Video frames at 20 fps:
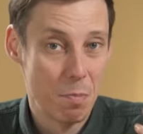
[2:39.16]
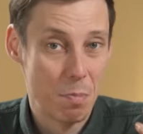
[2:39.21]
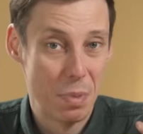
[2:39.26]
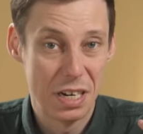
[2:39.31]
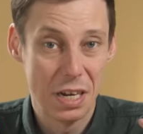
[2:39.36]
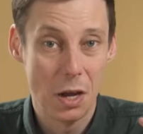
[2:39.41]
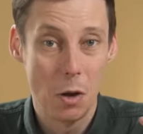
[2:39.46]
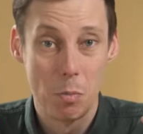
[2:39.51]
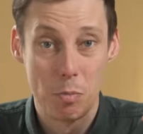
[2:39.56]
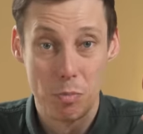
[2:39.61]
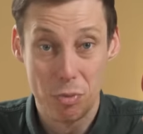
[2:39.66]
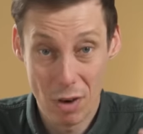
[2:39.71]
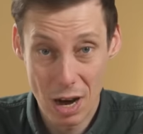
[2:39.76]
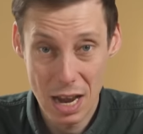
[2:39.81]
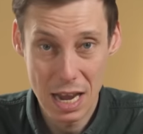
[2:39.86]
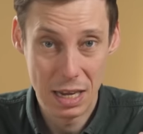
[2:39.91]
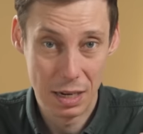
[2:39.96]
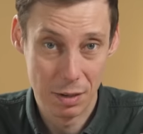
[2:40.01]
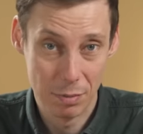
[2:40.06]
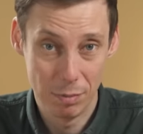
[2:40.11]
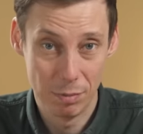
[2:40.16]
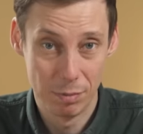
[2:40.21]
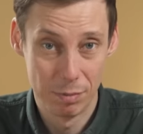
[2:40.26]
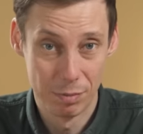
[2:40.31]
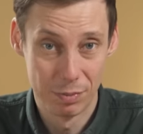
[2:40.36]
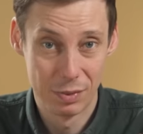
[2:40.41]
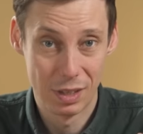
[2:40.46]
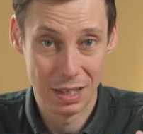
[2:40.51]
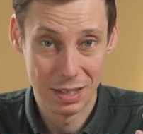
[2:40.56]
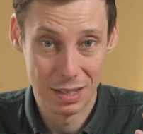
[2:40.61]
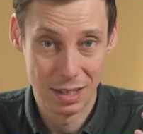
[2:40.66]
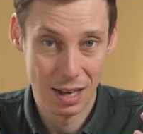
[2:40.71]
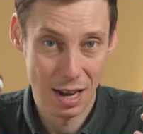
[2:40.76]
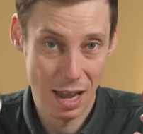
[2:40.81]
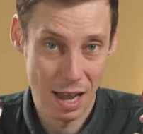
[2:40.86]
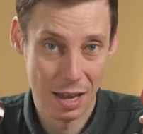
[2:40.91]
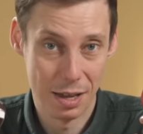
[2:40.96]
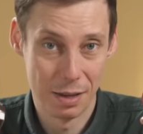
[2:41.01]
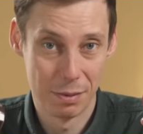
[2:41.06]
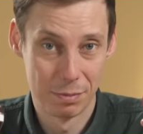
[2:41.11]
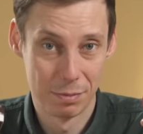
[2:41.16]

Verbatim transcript: But our brain doesn't lie.